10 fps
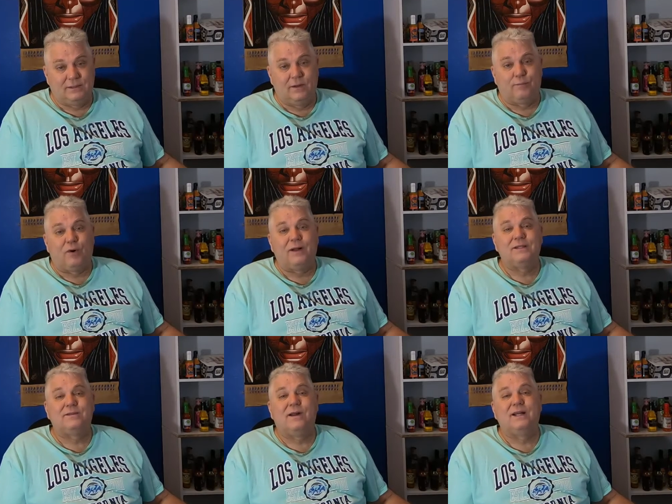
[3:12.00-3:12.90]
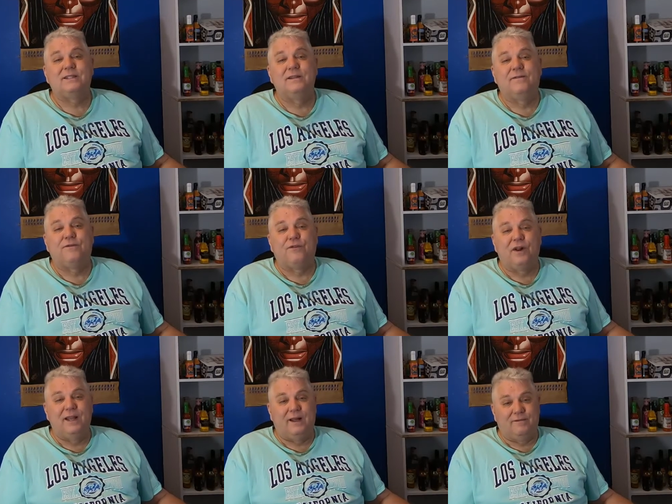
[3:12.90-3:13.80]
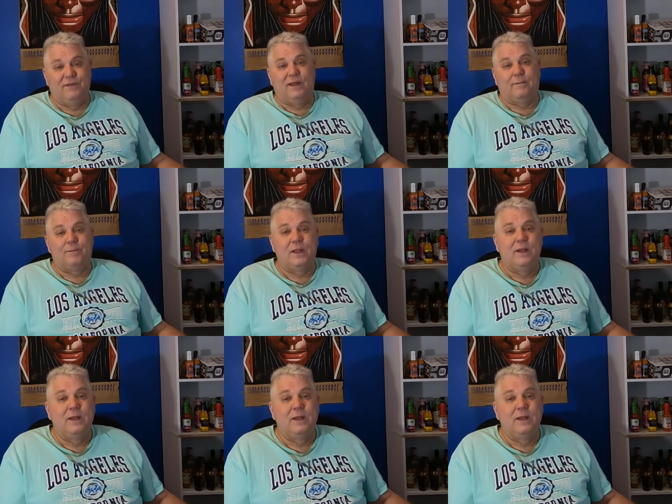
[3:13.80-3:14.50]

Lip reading: So the piranhas are actually afraid of them.